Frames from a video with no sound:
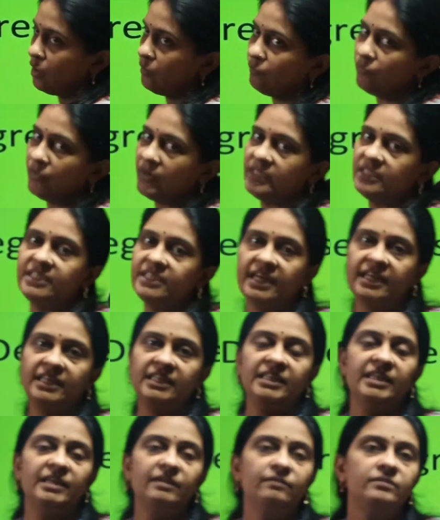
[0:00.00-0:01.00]

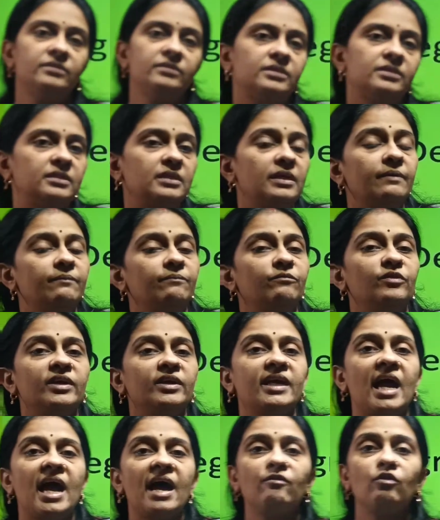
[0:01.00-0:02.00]
adjectives, we
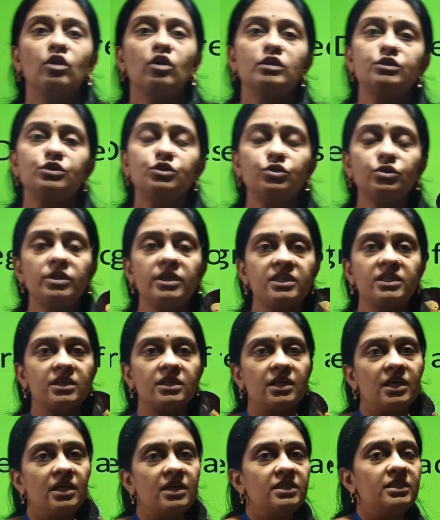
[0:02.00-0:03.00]
have also
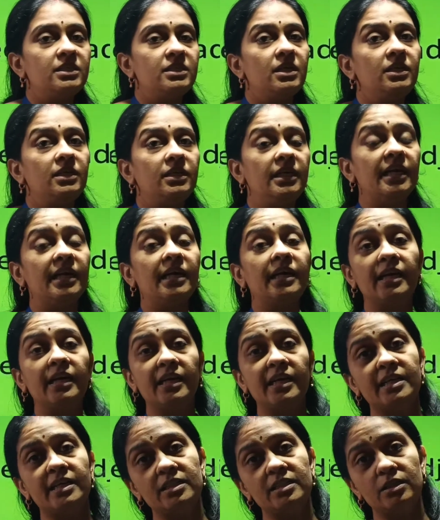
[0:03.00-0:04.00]
discussed the
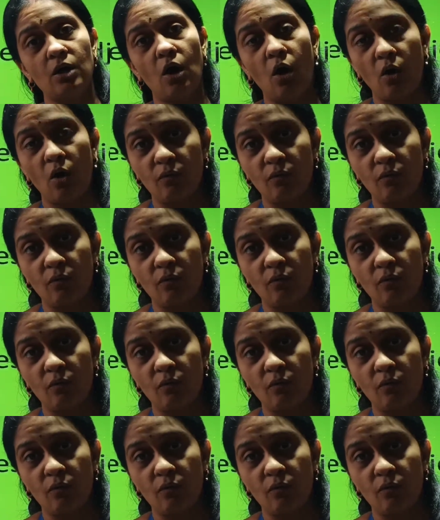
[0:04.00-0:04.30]
degrees of